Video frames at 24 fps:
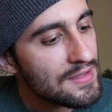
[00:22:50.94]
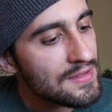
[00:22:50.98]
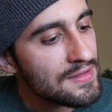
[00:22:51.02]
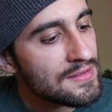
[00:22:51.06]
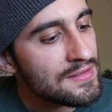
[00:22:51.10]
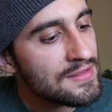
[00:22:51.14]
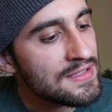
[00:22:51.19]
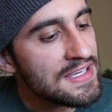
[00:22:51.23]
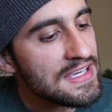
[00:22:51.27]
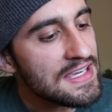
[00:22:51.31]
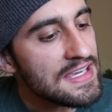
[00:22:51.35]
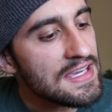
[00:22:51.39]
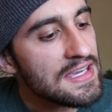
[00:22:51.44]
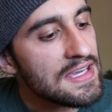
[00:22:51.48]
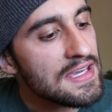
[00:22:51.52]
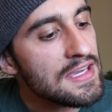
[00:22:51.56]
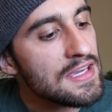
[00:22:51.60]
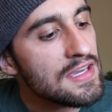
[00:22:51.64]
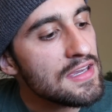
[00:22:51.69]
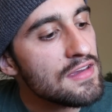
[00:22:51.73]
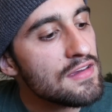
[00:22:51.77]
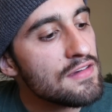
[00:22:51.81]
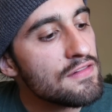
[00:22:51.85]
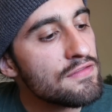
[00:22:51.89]

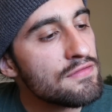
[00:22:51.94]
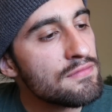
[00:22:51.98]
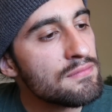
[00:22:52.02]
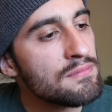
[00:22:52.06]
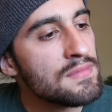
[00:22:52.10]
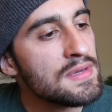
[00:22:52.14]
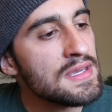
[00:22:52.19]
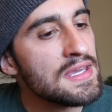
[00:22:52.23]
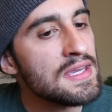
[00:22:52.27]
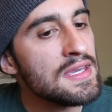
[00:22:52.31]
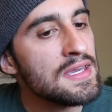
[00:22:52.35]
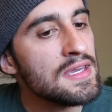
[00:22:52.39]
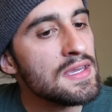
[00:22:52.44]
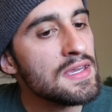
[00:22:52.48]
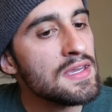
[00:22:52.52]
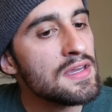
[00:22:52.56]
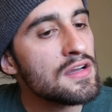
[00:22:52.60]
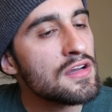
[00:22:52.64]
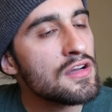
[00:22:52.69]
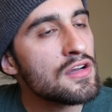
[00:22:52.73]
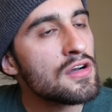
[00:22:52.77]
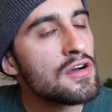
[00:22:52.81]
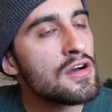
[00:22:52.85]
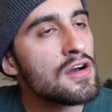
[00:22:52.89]
Leave me
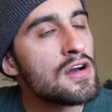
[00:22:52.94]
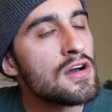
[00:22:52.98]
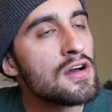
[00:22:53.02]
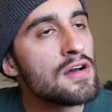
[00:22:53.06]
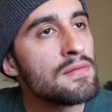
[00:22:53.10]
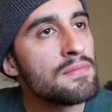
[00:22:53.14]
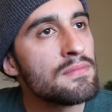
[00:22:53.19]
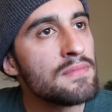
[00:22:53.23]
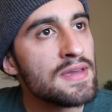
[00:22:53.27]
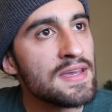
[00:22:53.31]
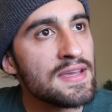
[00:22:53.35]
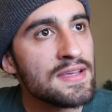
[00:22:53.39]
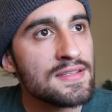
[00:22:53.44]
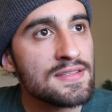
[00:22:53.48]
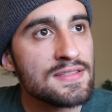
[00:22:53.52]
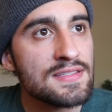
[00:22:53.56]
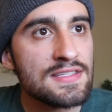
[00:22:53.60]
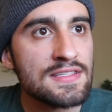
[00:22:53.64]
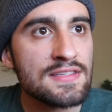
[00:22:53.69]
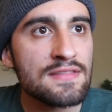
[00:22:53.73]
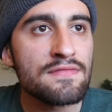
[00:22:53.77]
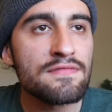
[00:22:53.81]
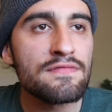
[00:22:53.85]
a comment,